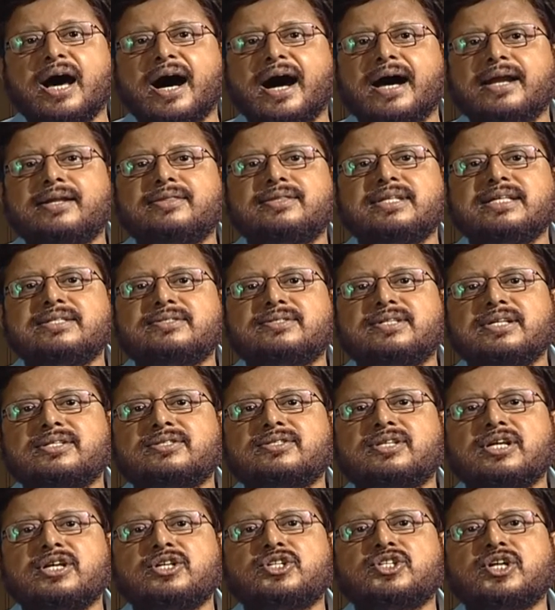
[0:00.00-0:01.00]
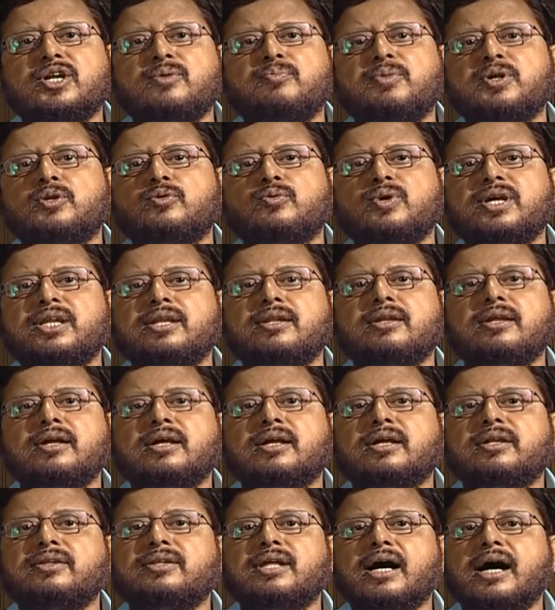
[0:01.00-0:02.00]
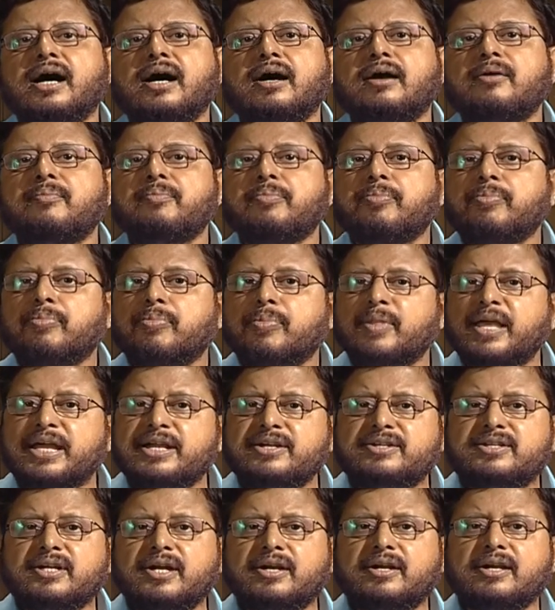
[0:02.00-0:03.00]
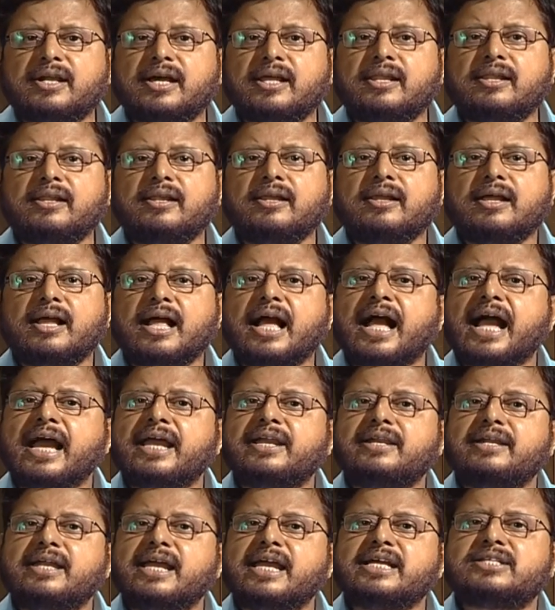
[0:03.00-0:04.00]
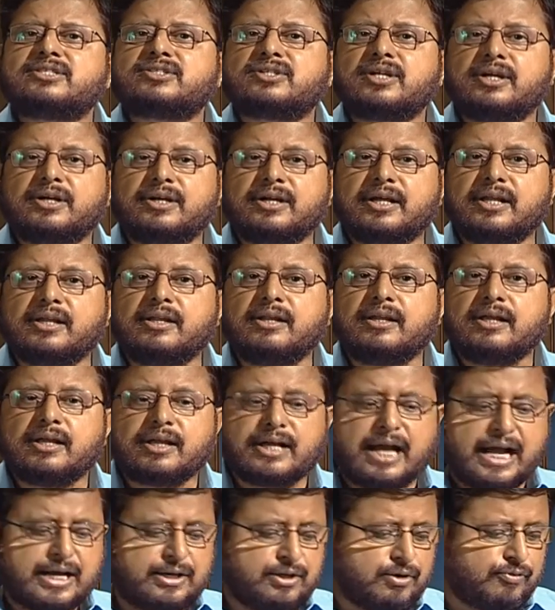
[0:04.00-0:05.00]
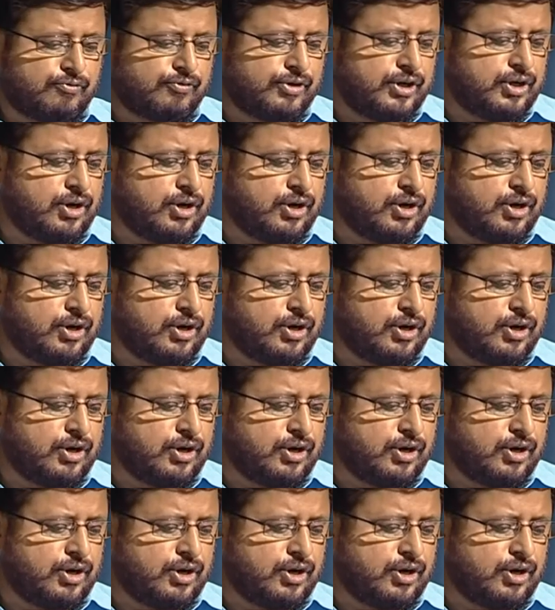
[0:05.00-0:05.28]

blur this distinction between the internal and external kind of